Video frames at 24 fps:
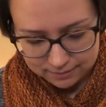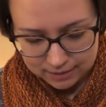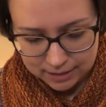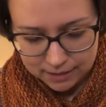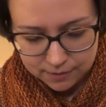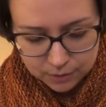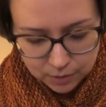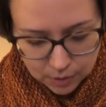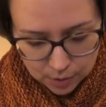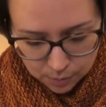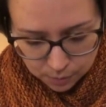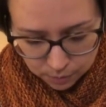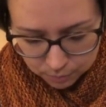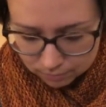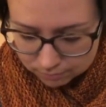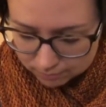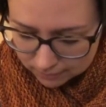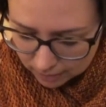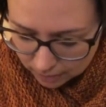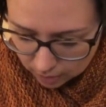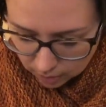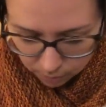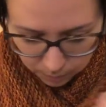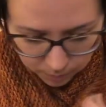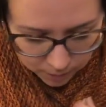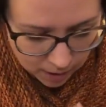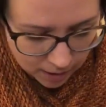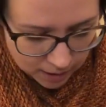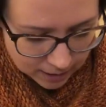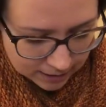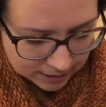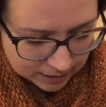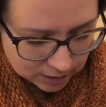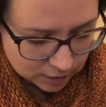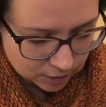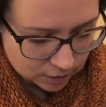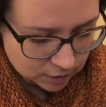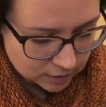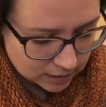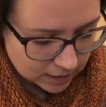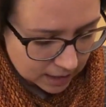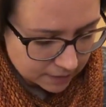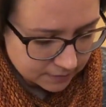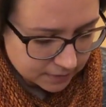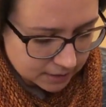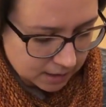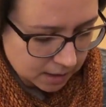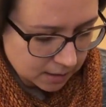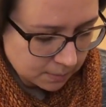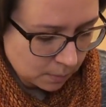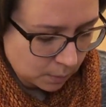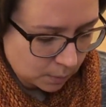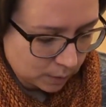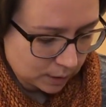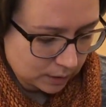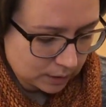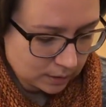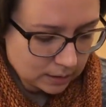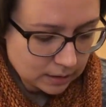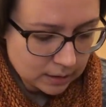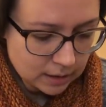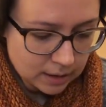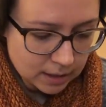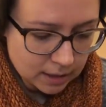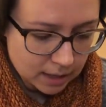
Even though, you know, we're not in each other's lives anymore,